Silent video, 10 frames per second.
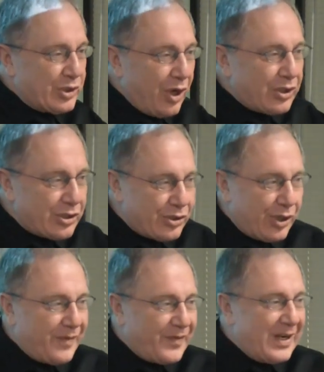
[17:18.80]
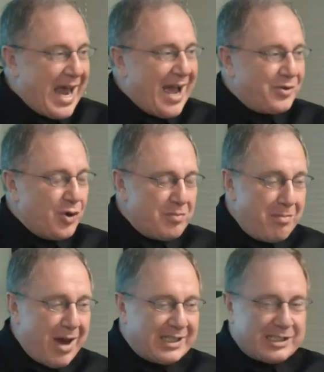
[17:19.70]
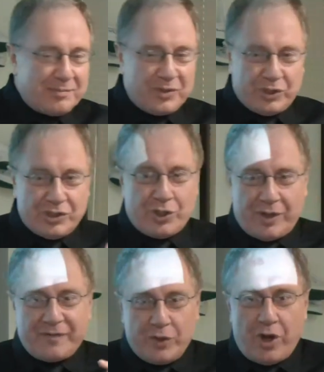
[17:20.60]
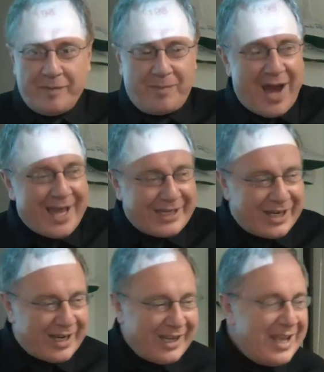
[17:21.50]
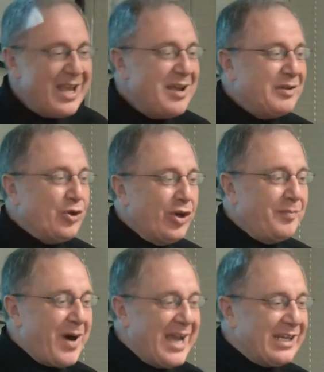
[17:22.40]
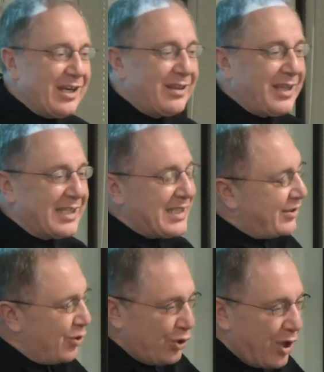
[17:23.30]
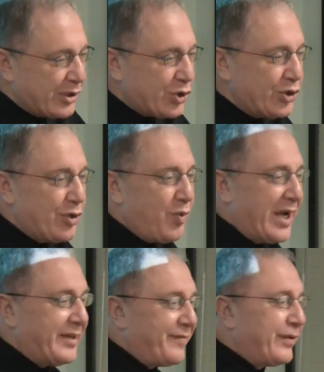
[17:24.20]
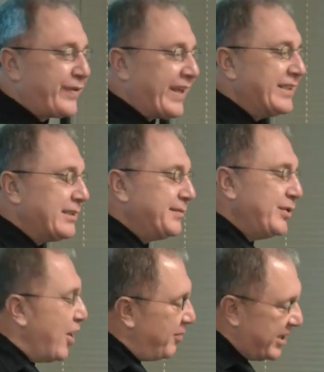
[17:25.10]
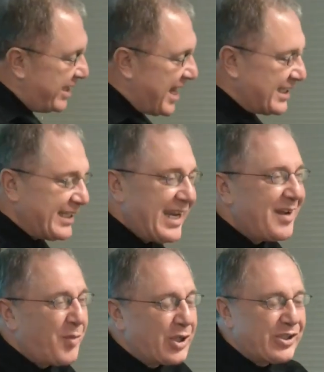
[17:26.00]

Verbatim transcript: was also sort of allow you multiple, sort of non-binary non-binary things. And you could also do wonderful things. Nobody does it anymore.